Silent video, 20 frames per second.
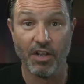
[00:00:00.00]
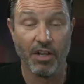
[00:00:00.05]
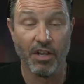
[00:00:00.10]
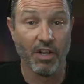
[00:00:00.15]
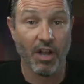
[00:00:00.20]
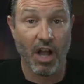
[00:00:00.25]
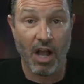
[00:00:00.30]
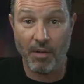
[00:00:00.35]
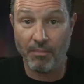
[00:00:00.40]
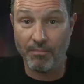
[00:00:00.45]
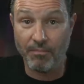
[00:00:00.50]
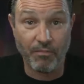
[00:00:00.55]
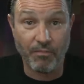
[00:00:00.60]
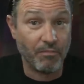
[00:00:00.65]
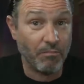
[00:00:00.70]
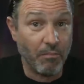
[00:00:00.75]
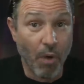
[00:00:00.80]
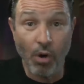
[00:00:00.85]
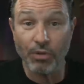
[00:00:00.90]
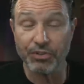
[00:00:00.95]
uh,
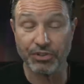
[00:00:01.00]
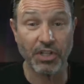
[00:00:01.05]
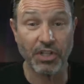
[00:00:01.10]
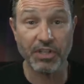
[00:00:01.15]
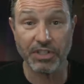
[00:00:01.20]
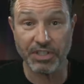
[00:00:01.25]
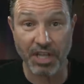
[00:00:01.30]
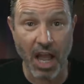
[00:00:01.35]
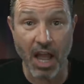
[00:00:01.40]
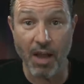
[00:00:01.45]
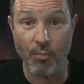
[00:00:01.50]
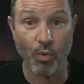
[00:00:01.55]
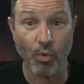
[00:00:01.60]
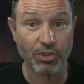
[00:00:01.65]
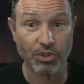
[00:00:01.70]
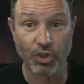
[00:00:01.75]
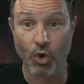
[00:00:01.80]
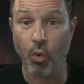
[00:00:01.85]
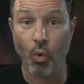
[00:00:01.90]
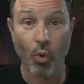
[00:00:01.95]
most of the time was
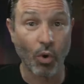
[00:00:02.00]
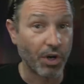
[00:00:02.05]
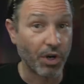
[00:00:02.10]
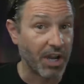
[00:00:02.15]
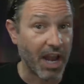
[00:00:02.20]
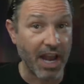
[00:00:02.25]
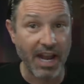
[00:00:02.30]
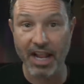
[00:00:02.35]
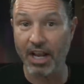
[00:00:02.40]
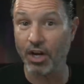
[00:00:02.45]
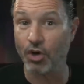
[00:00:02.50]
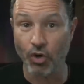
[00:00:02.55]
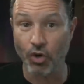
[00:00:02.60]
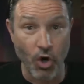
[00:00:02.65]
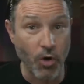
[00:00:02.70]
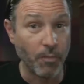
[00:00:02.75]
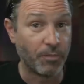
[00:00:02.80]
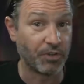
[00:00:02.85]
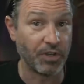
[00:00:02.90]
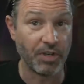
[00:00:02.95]
coordinating
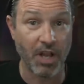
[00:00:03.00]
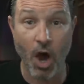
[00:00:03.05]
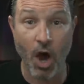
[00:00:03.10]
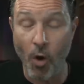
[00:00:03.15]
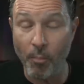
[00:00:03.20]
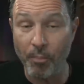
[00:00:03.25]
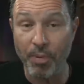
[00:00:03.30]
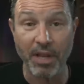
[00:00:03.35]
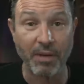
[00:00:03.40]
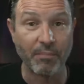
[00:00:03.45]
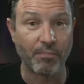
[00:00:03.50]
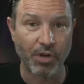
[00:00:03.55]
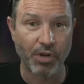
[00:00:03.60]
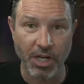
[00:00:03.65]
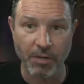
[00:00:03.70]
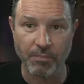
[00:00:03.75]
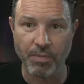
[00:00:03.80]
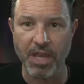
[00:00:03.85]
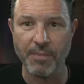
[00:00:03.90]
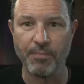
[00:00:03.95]
groups and helping bring
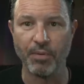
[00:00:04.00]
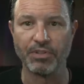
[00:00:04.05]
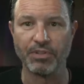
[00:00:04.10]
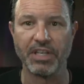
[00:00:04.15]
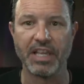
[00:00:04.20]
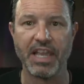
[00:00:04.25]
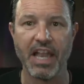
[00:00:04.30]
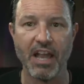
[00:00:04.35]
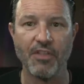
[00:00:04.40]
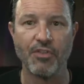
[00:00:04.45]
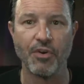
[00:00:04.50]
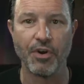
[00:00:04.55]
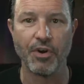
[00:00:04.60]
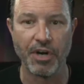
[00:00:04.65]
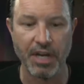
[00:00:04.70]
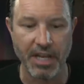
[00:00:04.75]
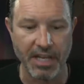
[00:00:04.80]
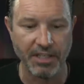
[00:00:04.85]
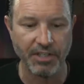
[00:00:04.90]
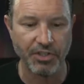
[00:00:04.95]
people together
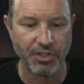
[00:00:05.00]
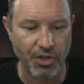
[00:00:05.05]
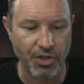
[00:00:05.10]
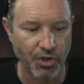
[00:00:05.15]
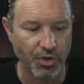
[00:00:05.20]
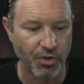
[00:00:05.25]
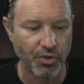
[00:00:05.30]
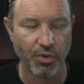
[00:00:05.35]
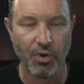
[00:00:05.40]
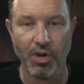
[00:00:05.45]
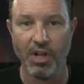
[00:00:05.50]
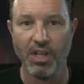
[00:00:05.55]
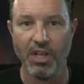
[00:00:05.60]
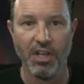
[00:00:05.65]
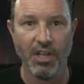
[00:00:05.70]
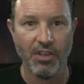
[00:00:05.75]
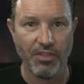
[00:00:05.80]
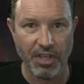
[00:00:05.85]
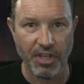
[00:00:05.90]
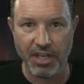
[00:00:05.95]
into
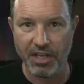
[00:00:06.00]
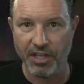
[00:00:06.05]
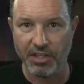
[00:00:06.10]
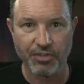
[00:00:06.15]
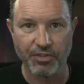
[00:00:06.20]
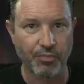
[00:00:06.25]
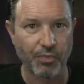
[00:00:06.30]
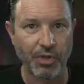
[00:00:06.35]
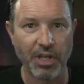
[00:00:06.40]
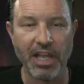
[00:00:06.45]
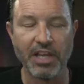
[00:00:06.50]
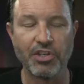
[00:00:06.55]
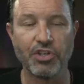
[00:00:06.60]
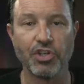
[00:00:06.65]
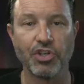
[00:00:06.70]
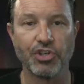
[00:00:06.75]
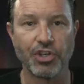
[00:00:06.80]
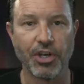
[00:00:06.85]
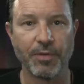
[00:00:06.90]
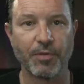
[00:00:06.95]
these
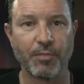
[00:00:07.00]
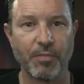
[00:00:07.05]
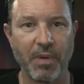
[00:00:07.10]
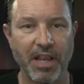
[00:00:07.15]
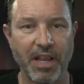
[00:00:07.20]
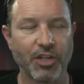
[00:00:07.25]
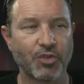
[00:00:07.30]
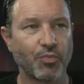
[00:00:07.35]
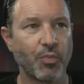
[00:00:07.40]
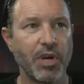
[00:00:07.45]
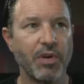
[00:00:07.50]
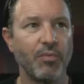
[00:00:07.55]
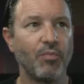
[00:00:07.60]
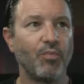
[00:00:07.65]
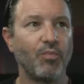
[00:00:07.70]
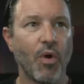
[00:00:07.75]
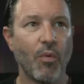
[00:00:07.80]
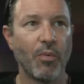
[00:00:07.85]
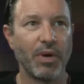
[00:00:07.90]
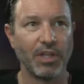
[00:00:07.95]
relationships because we
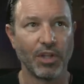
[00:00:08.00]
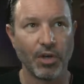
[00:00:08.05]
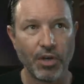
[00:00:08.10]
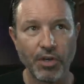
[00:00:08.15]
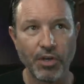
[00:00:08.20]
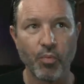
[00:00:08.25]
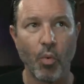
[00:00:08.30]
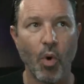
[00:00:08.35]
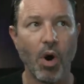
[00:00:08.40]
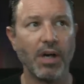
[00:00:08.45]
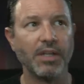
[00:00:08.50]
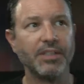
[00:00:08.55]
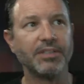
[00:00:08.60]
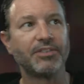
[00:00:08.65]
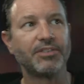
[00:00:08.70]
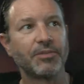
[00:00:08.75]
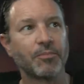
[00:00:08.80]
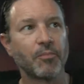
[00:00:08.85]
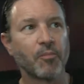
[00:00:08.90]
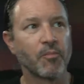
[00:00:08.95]
what we learned
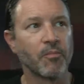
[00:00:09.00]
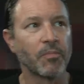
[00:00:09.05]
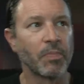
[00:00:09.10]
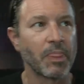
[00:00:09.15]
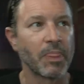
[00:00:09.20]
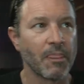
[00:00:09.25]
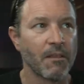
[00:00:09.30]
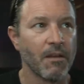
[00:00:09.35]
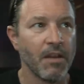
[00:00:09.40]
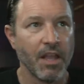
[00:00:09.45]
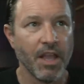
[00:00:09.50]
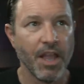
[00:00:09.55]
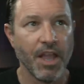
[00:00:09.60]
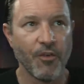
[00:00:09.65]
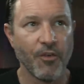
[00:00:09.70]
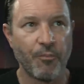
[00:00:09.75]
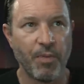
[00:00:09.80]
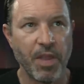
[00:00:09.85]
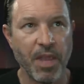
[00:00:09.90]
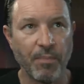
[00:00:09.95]
was
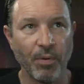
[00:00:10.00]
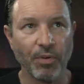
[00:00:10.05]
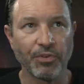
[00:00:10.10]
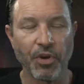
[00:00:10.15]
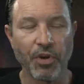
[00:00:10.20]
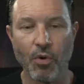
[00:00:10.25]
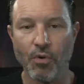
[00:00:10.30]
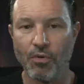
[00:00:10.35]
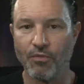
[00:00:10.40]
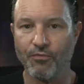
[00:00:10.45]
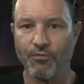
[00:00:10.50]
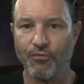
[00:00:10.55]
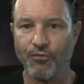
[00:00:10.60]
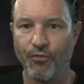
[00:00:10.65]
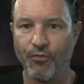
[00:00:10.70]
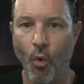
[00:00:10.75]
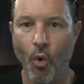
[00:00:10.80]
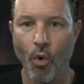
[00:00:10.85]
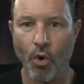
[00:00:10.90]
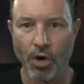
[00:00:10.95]
if people don't
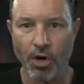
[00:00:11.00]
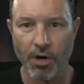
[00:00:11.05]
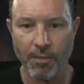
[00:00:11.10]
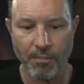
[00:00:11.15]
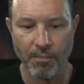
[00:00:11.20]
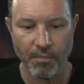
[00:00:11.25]
form